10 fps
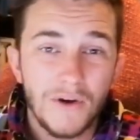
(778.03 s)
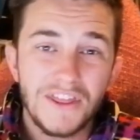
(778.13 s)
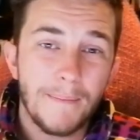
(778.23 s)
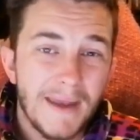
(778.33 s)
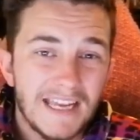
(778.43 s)
What
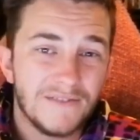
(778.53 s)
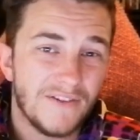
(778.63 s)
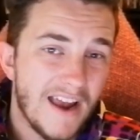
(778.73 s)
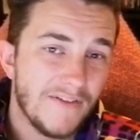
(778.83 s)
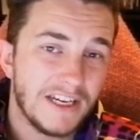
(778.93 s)
that means for
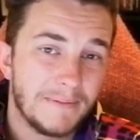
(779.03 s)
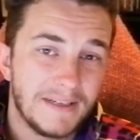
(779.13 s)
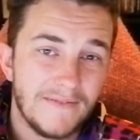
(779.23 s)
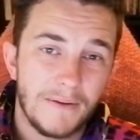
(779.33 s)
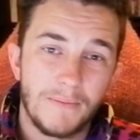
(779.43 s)
every
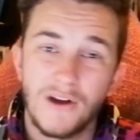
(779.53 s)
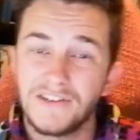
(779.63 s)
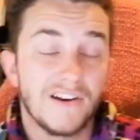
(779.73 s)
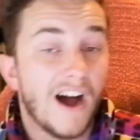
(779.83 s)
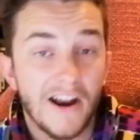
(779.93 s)
specific
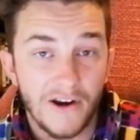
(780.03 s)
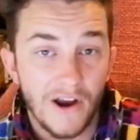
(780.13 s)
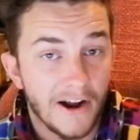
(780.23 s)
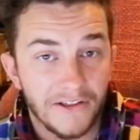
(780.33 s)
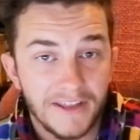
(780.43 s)
person, I don't
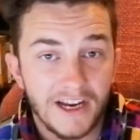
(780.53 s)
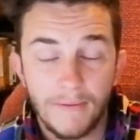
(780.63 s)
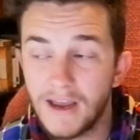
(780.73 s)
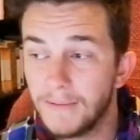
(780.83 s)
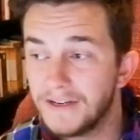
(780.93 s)
know. I don't think
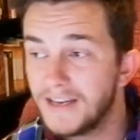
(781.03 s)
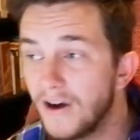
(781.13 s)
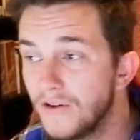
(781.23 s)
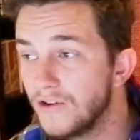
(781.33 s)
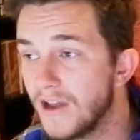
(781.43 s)
I'll be able to
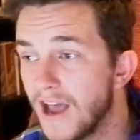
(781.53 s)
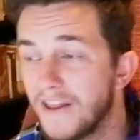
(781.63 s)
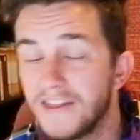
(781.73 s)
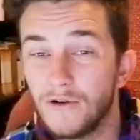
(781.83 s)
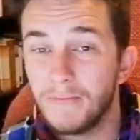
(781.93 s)
tell you, and I
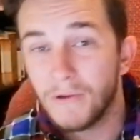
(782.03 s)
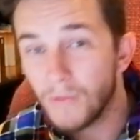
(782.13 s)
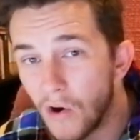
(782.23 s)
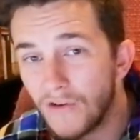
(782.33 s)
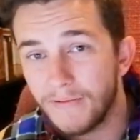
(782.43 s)
think it would be
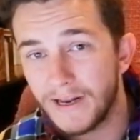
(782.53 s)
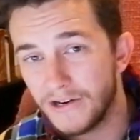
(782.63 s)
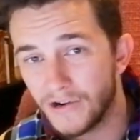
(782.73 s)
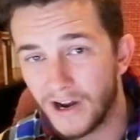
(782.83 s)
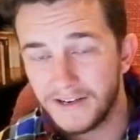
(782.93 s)
wrong for me to
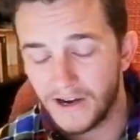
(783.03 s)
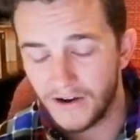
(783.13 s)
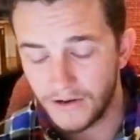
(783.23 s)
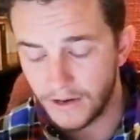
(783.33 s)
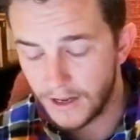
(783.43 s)
try and tell
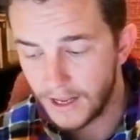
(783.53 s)
you.